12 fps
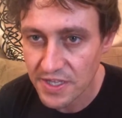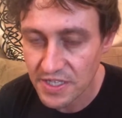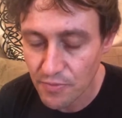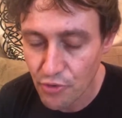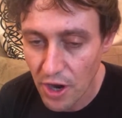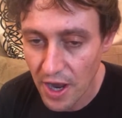
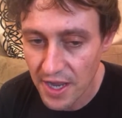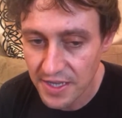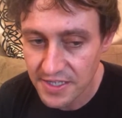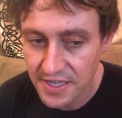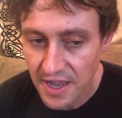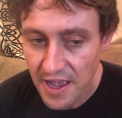
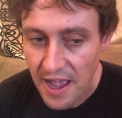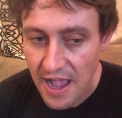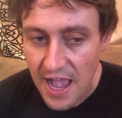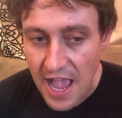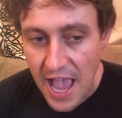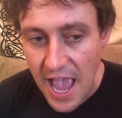surprise.
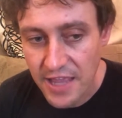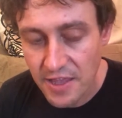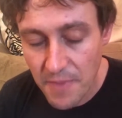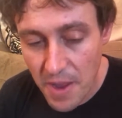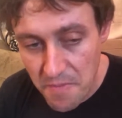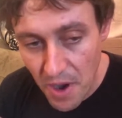And then
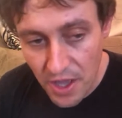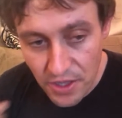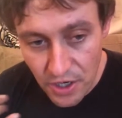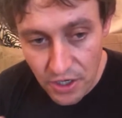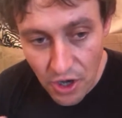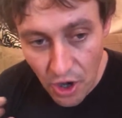my
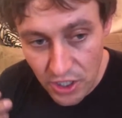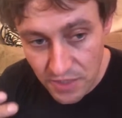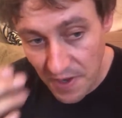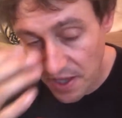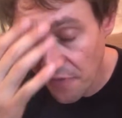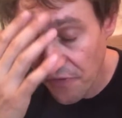mother calls me on